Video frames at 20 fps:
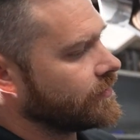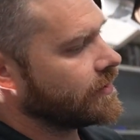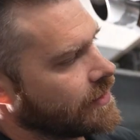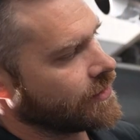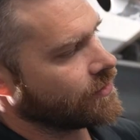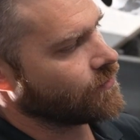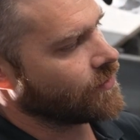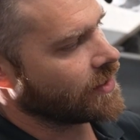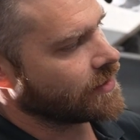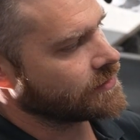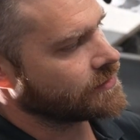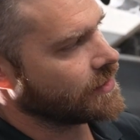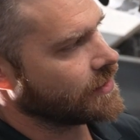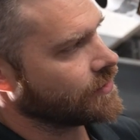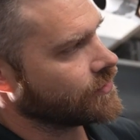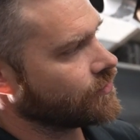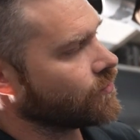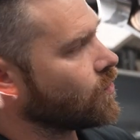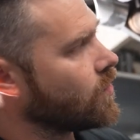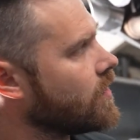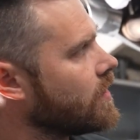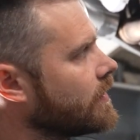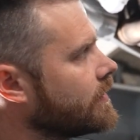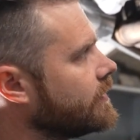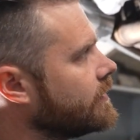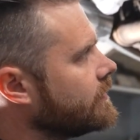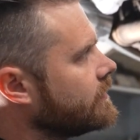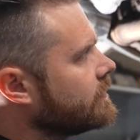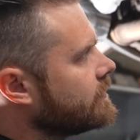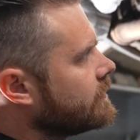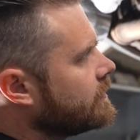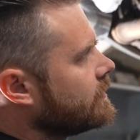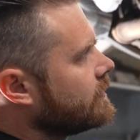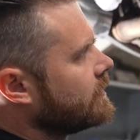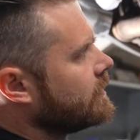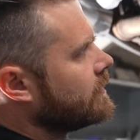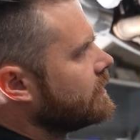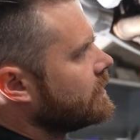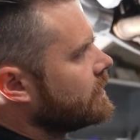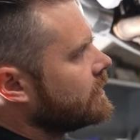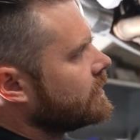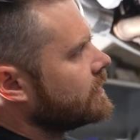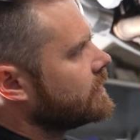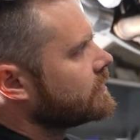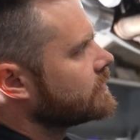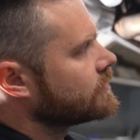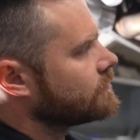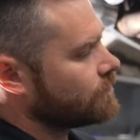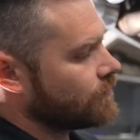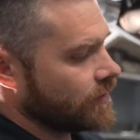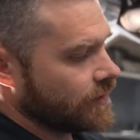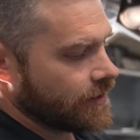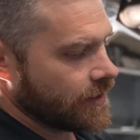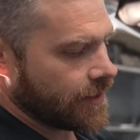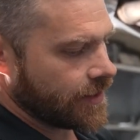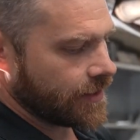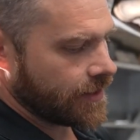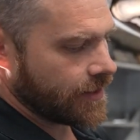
Now you want to take your water, spray that